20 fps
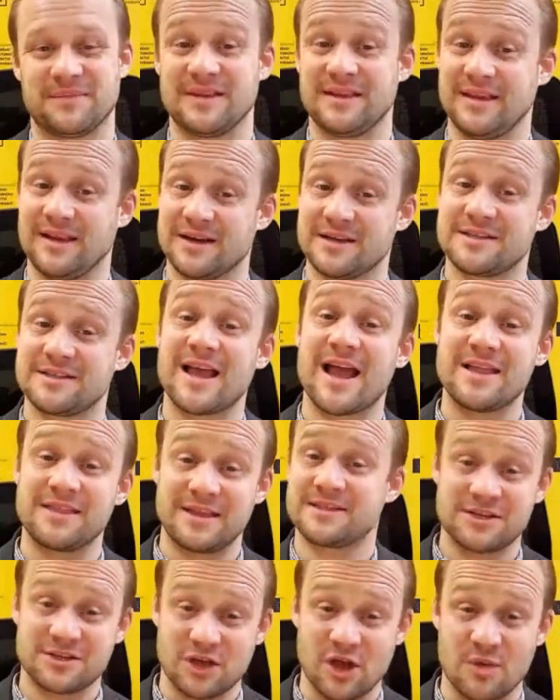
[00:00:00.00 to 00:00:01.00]
Dear
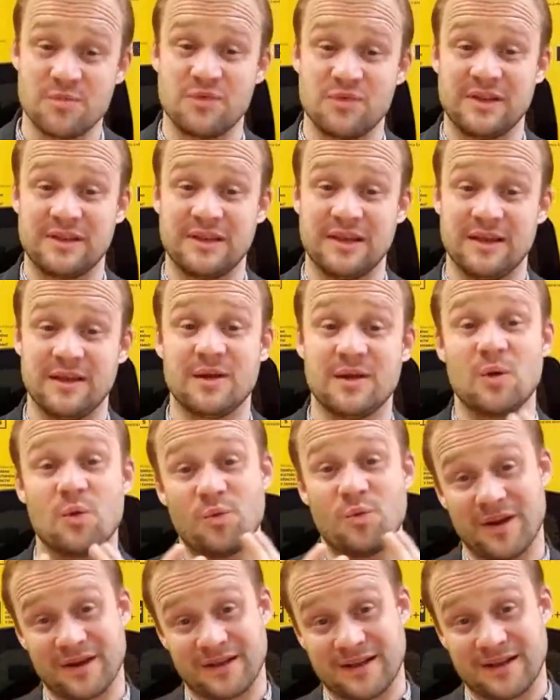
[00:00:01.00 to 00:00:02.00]
Scientix community,
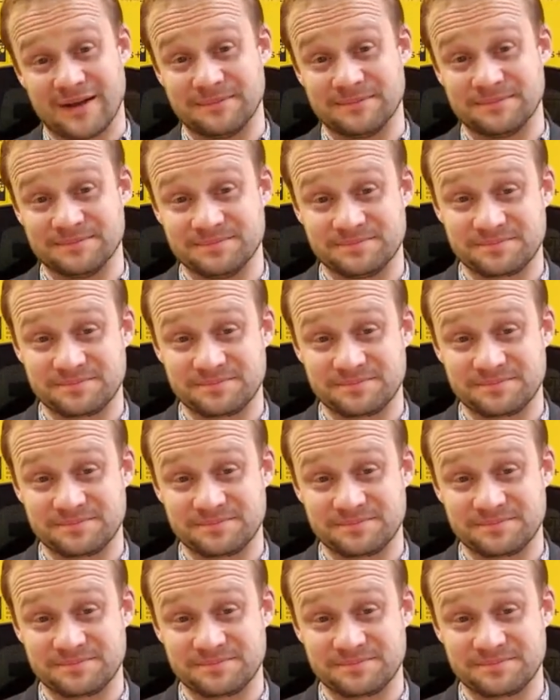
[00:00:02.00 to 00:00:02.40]
welcome.